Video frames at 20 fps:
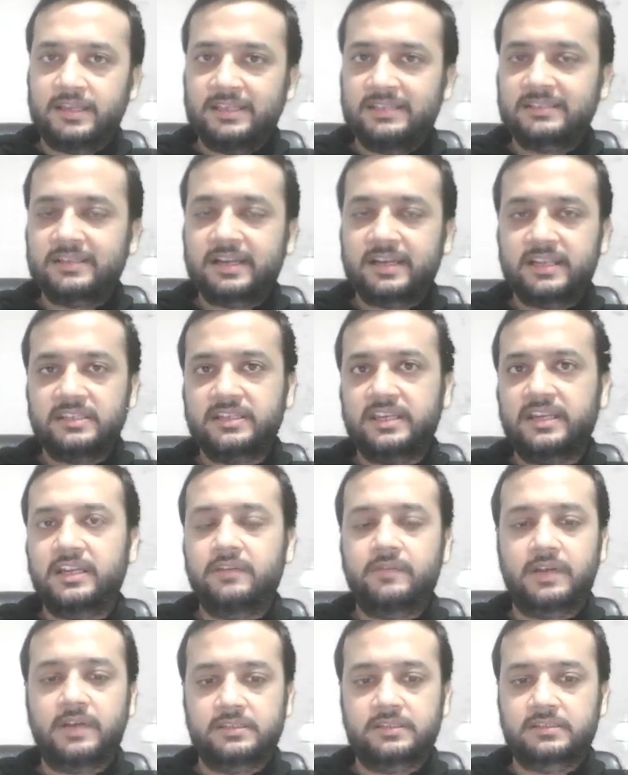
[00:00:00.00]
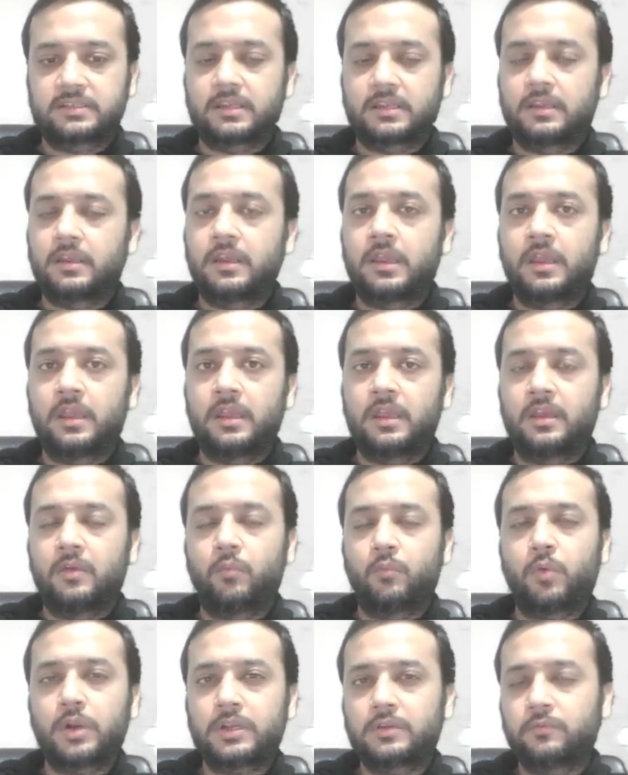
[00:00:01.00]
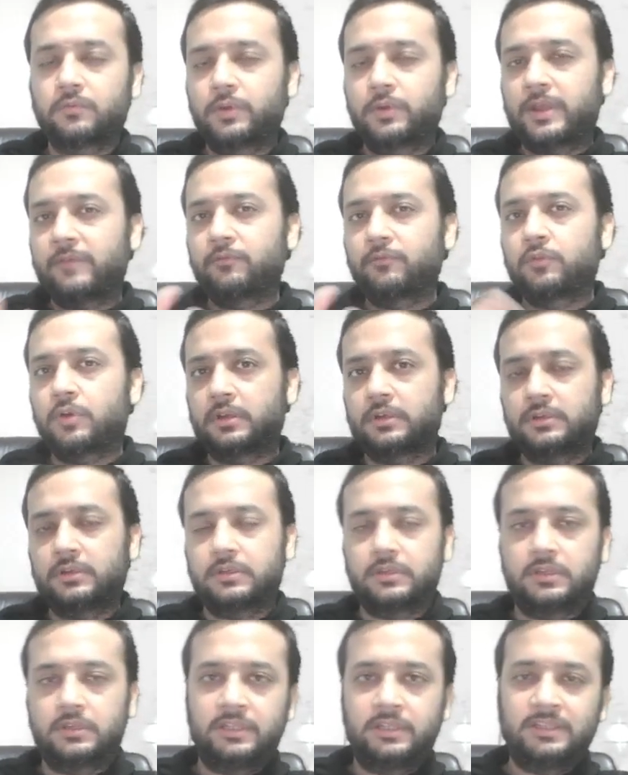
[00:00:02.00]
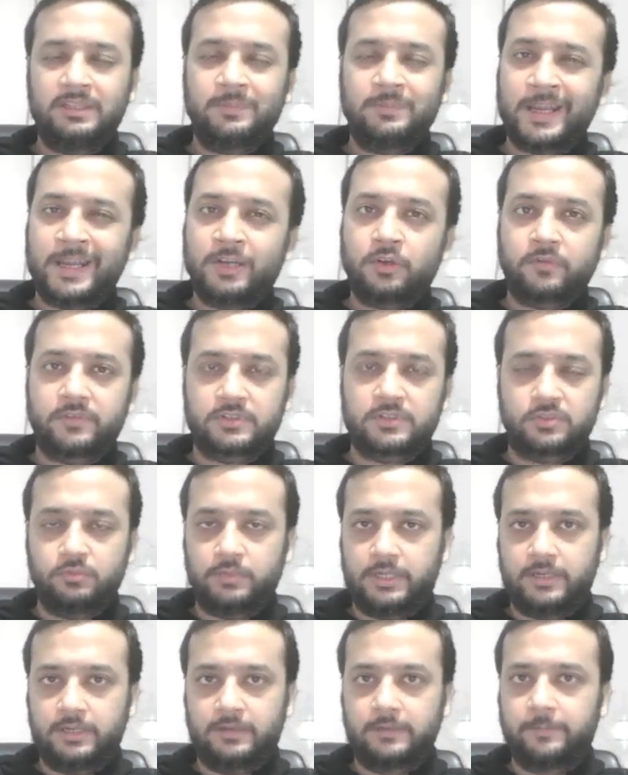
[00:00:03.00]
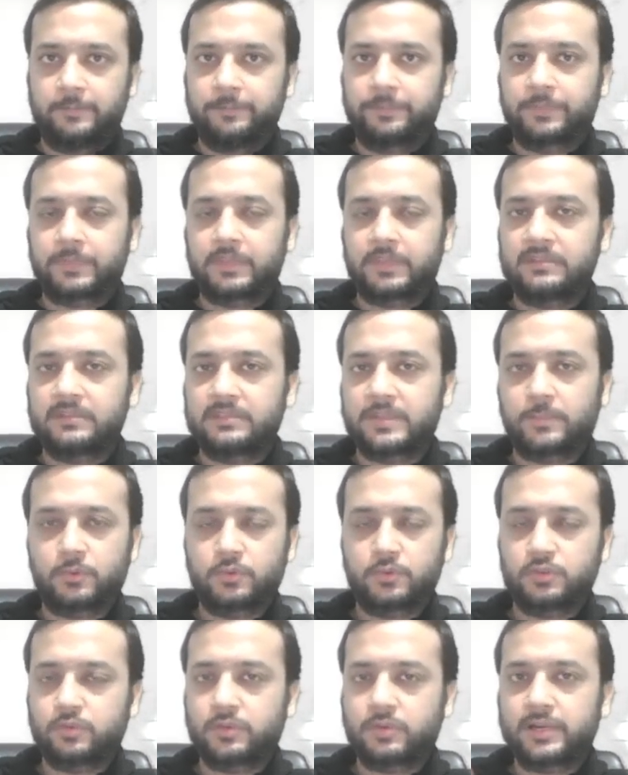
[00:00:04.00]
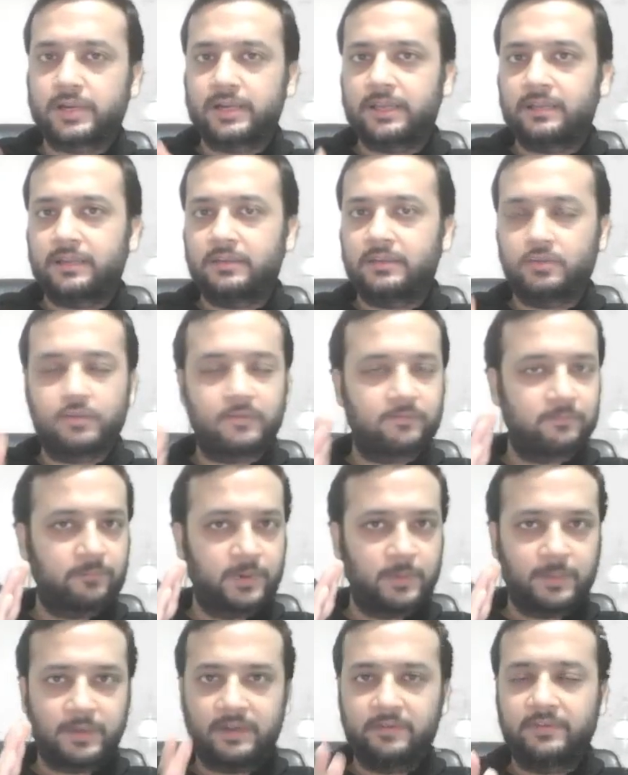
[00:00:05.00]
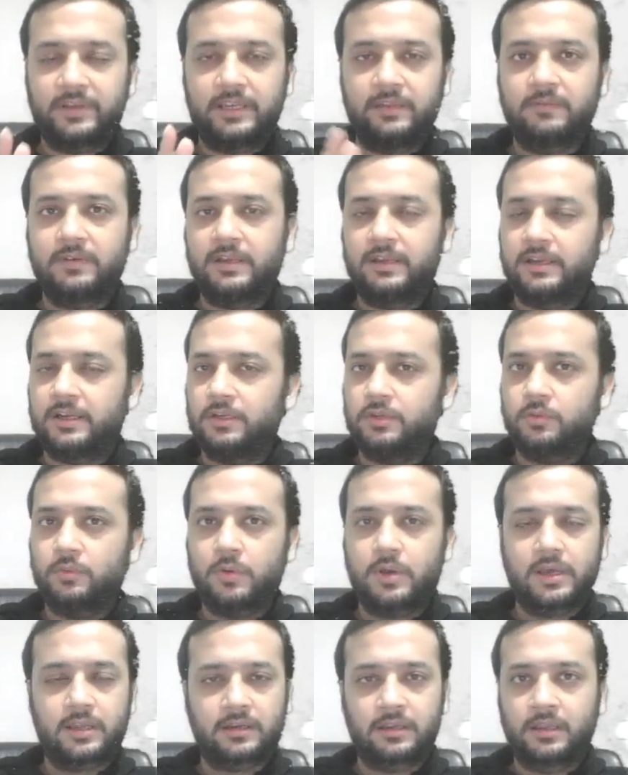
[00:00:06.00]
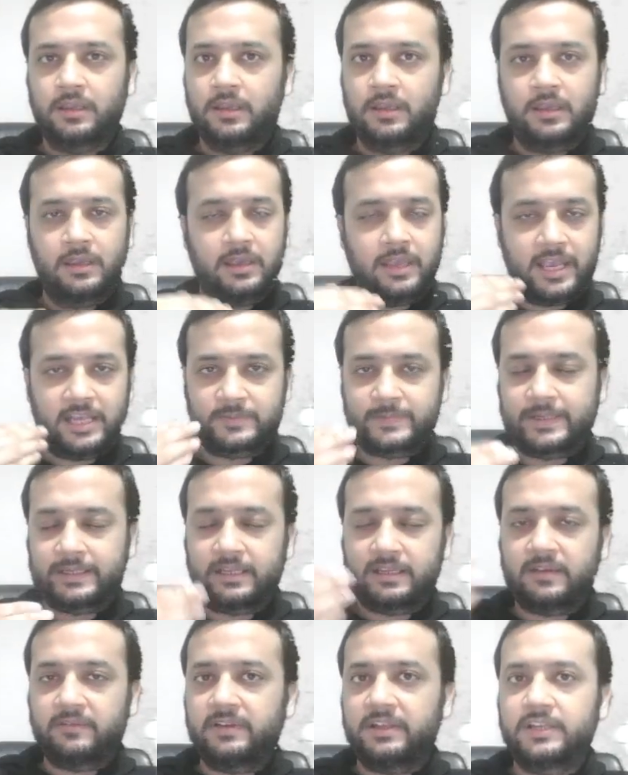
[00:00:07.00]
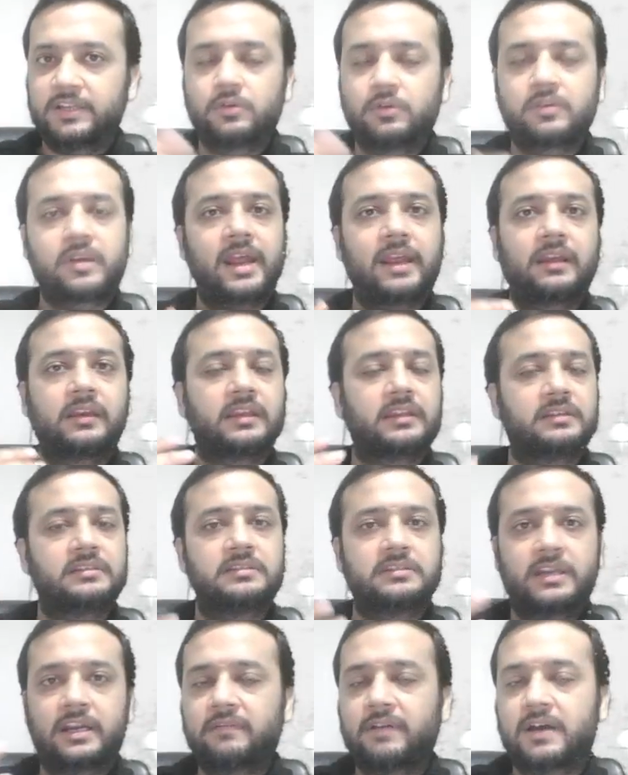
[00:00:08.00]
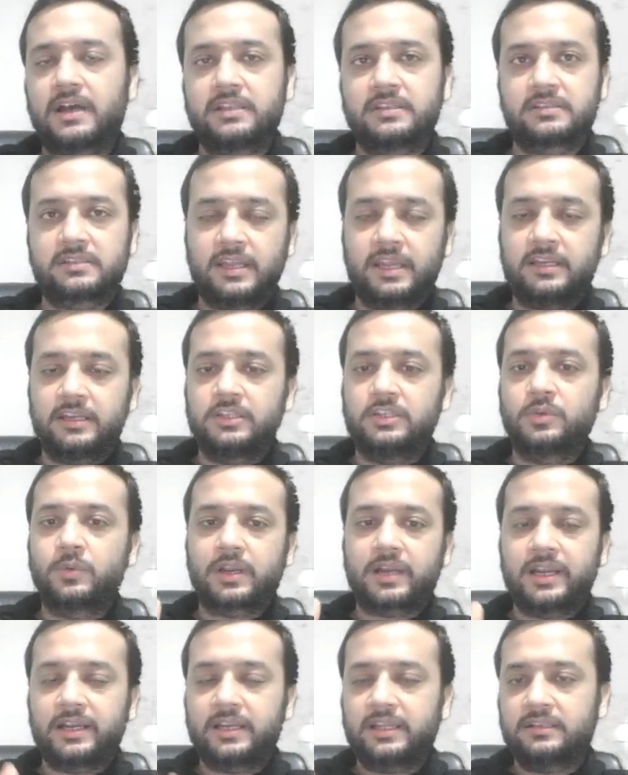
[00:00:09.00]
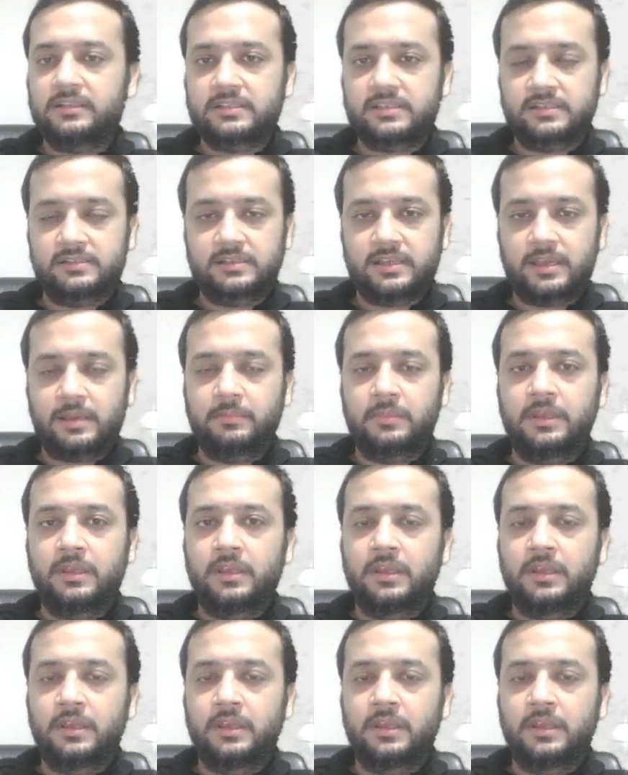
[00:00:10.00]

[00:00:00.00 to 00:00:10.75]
he's writing JEE Advanced, what would have gone in the mind of a student? Suppose you are writing, you have prepared very well and you are expecting a very good rank in Advanced, and you are writing this exam.